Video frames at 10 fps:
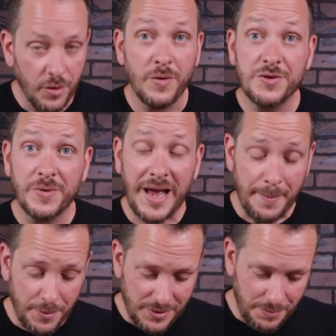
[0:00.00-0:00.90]
Board, once we're
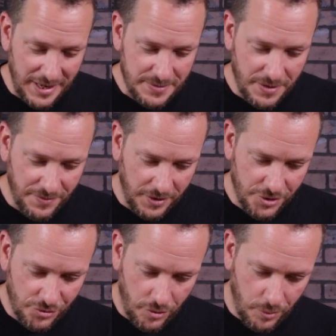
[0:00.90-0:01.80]
happy with the placement of our
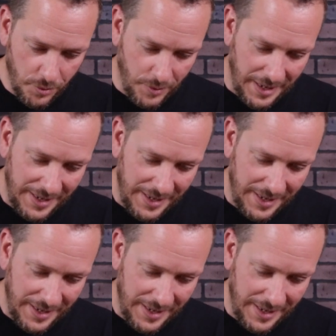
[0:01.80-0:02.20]
control board, what I